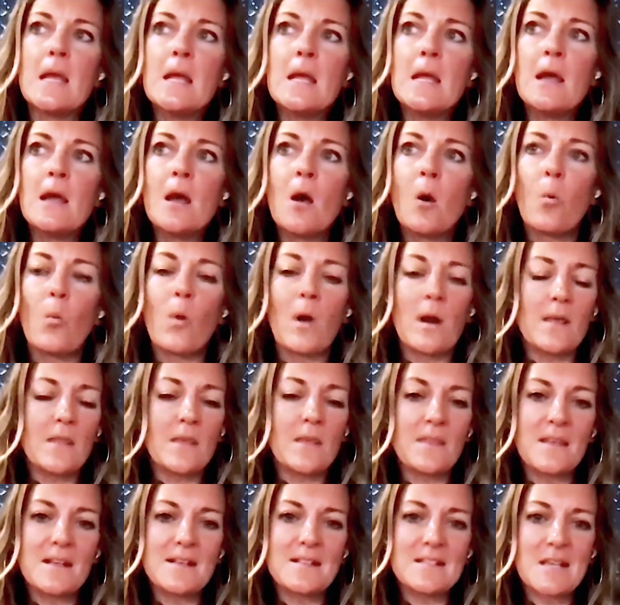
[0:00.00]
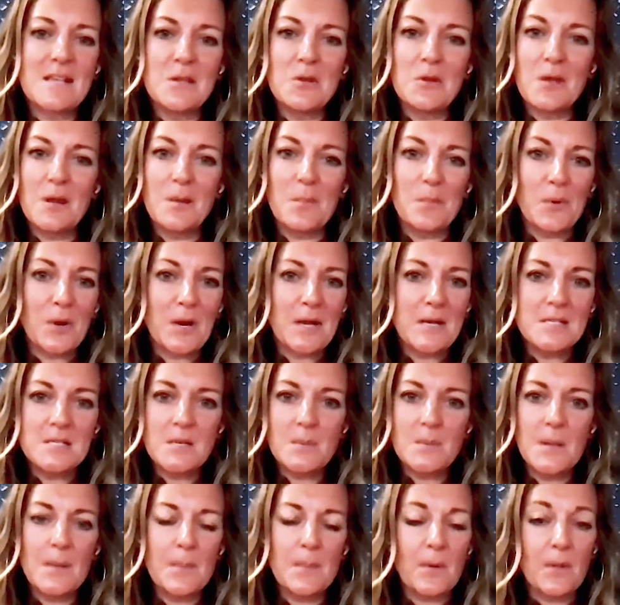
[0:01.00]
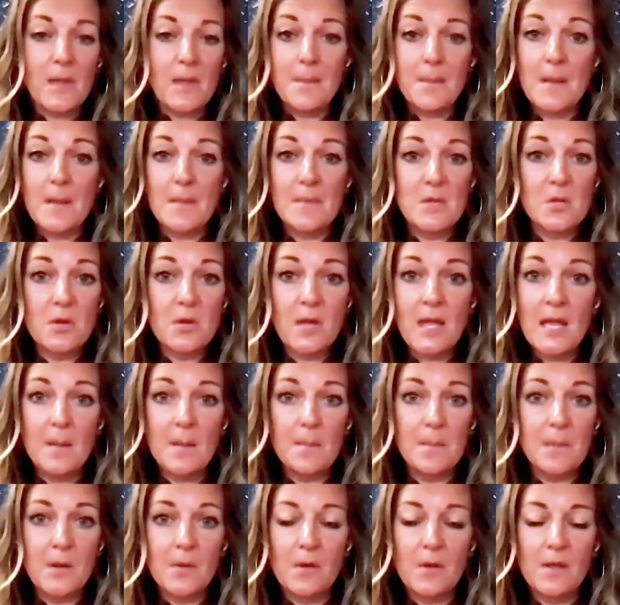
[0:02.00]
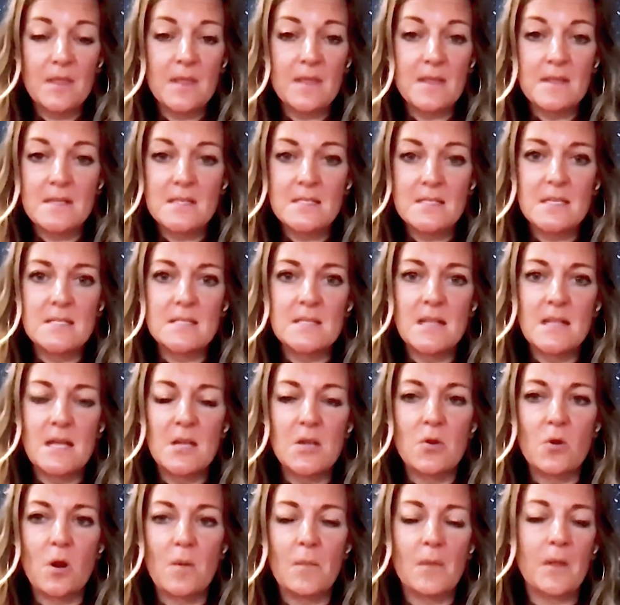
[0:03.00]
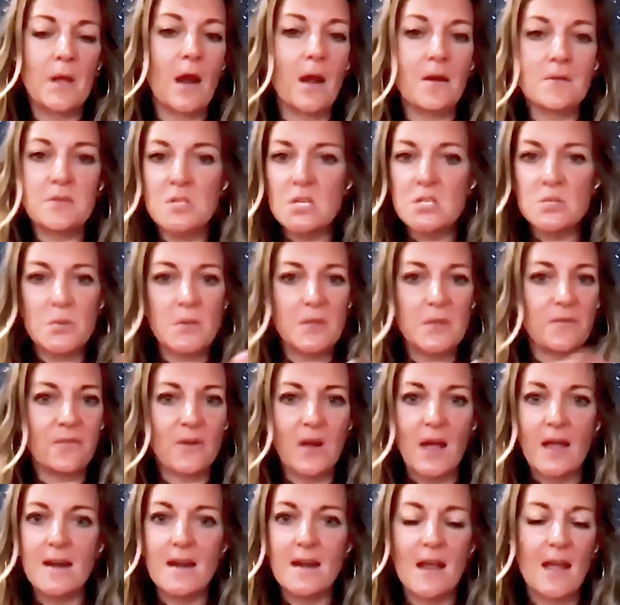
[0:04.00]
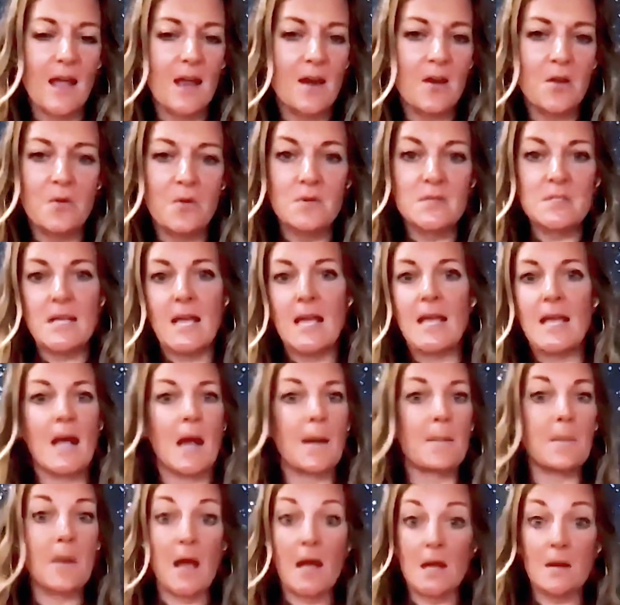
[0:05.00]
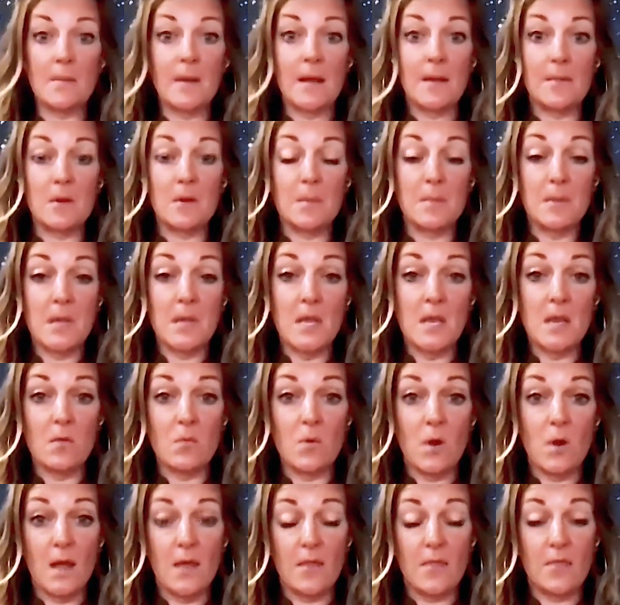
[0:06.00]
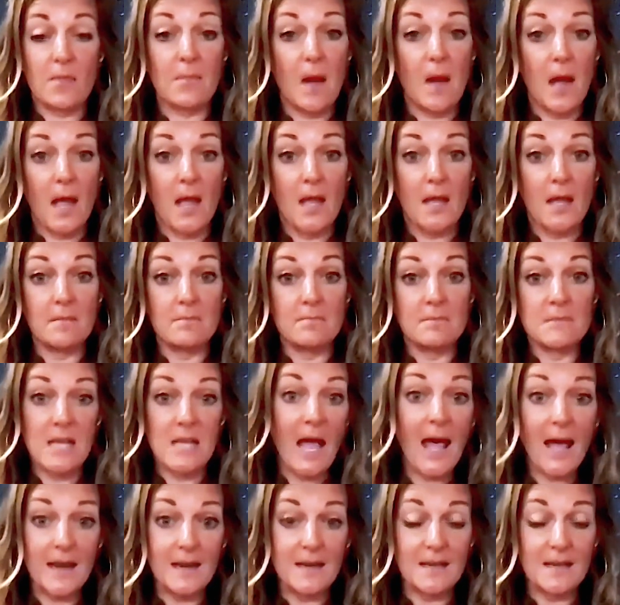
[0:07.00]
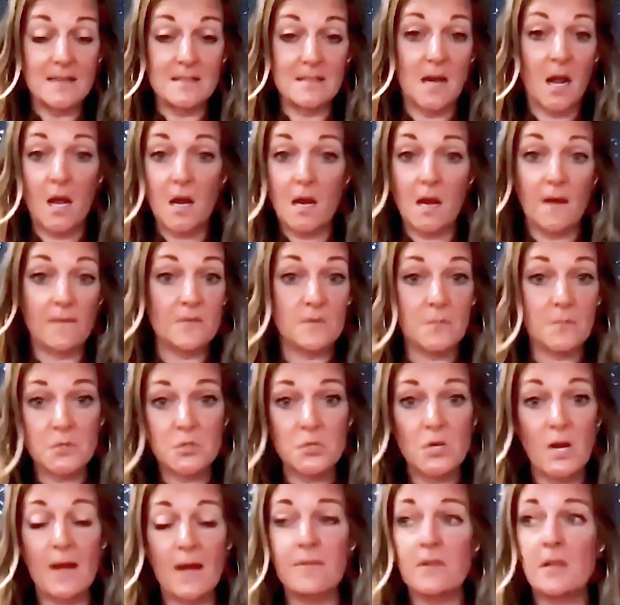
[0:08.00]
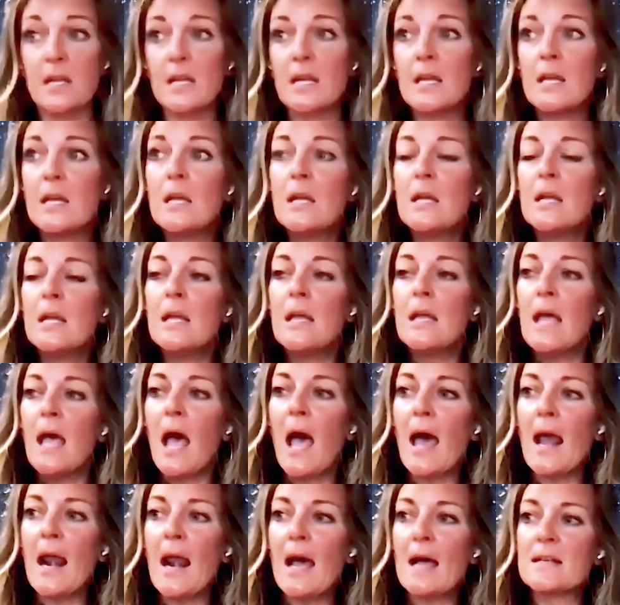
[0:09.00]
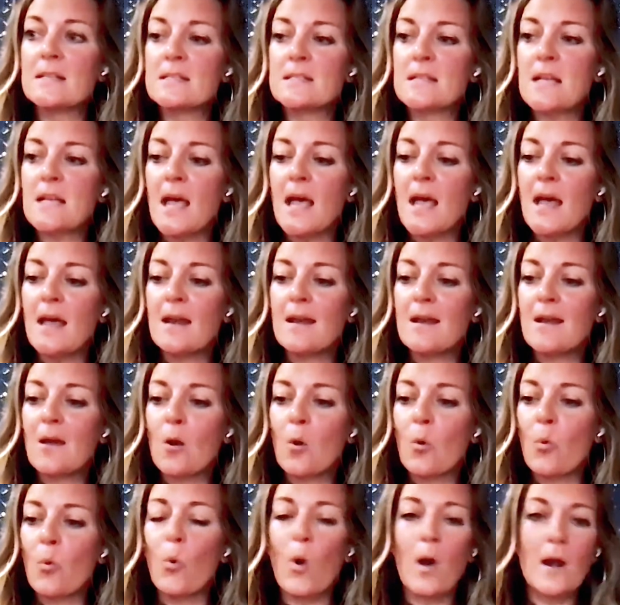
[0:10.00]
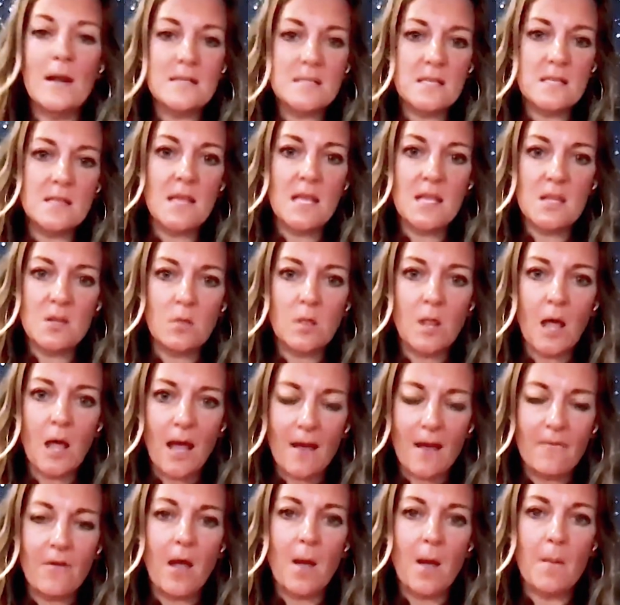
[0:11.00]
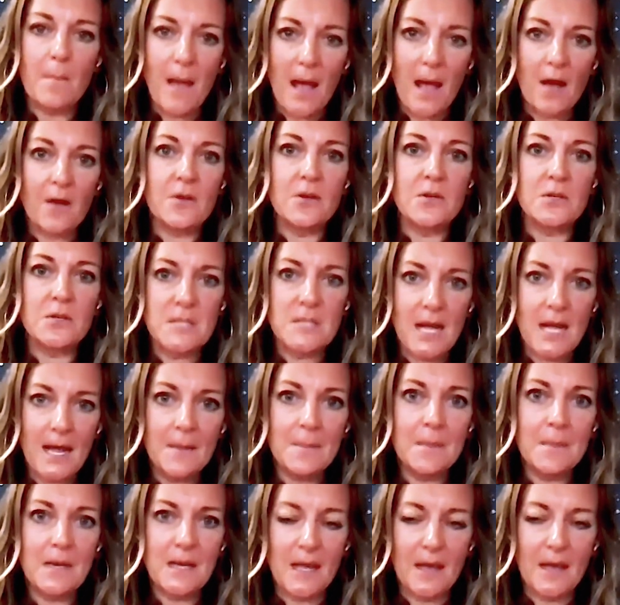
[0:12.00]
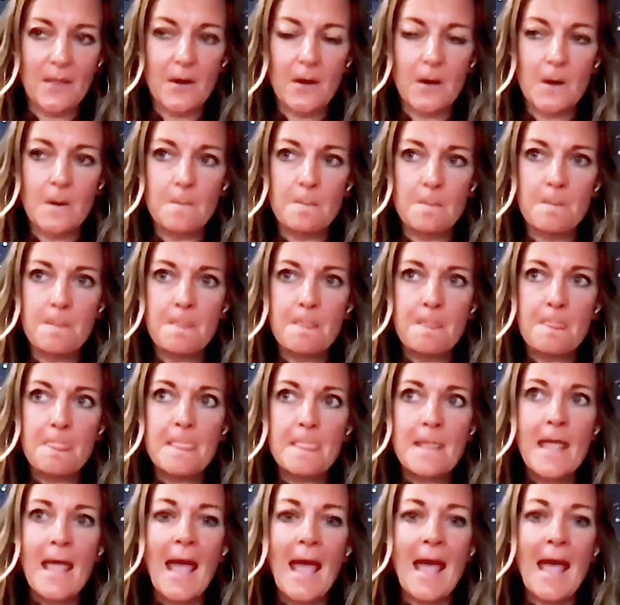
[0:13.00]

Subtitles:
And one of the things that you can bring to people that maybe you can't be with in the season that you normally are. I was just with a friend and who was like, I'm not going to be able to be with my dad. He's not comfortable traveling. Yes. And I said, what is it that you love about your time together?